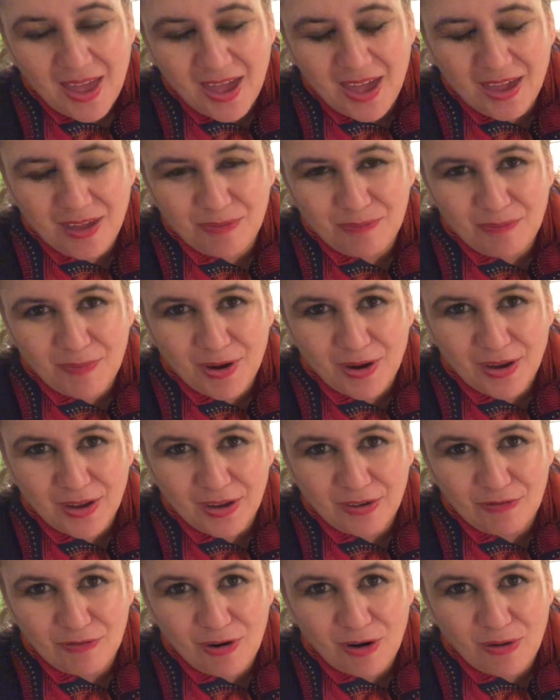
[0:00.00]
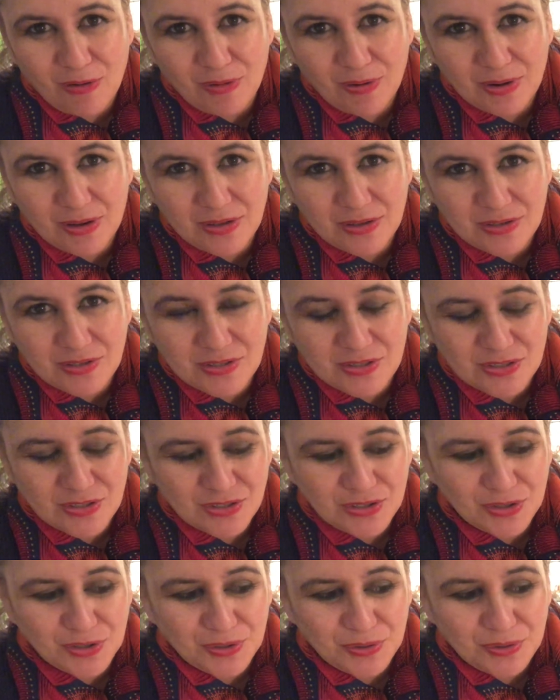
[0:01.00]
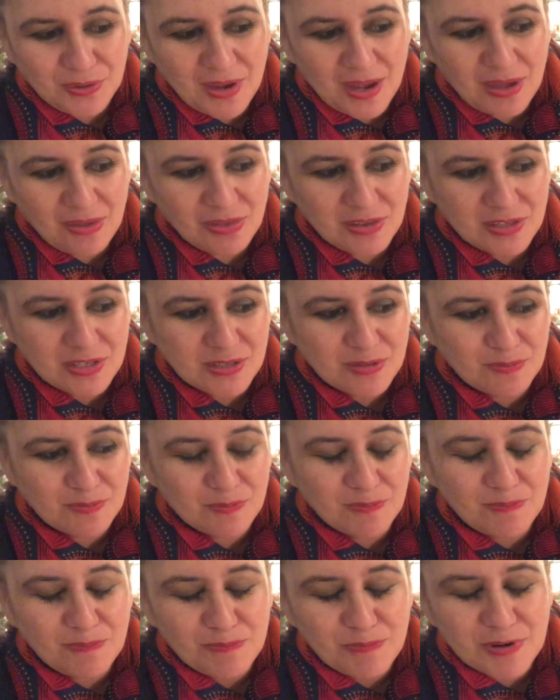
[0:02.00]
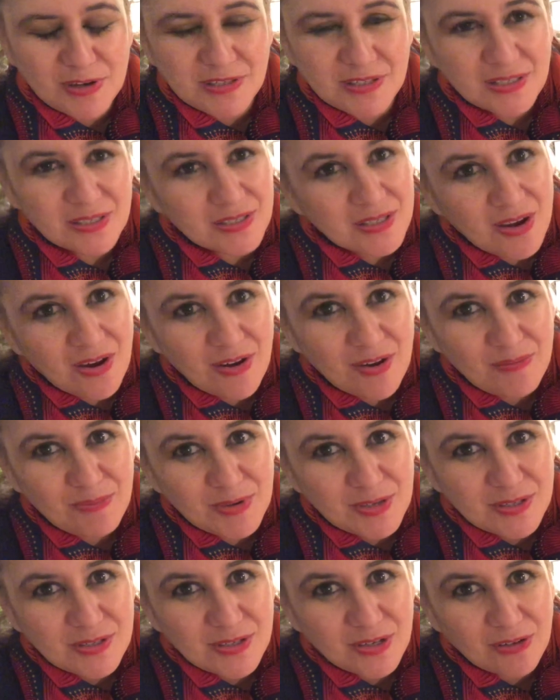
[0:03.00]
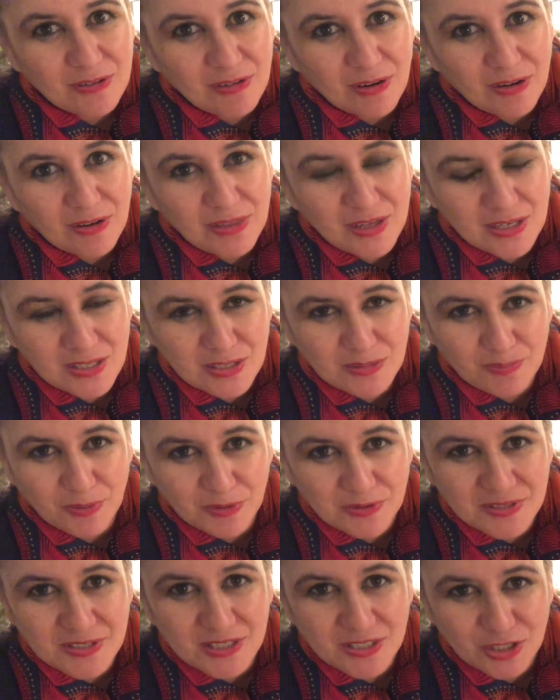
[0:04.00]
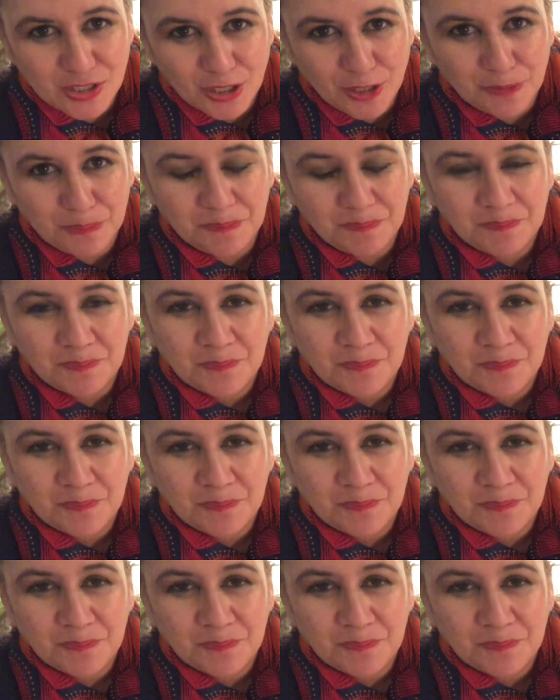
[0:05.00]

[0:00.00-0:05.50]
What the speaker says: and my role is to, at this present time, is to grow their sponsorship